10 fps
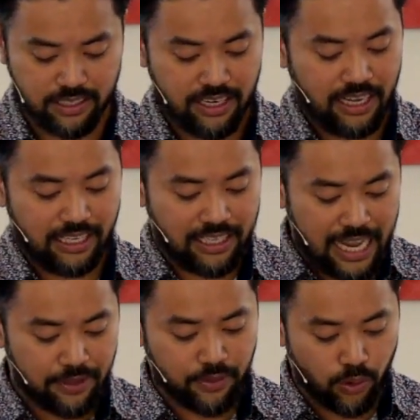Allow
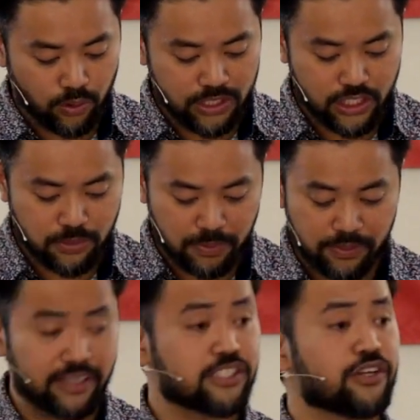the Holy
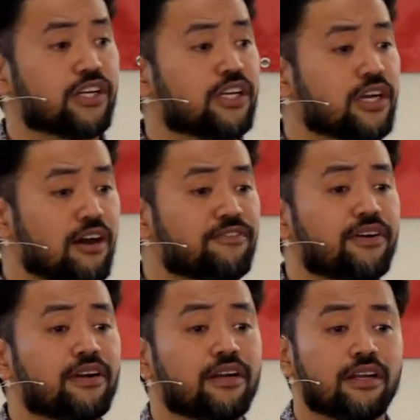Spirit to
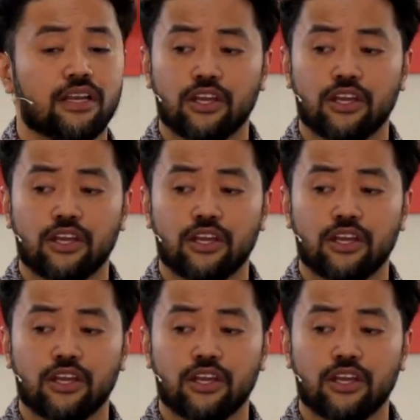govern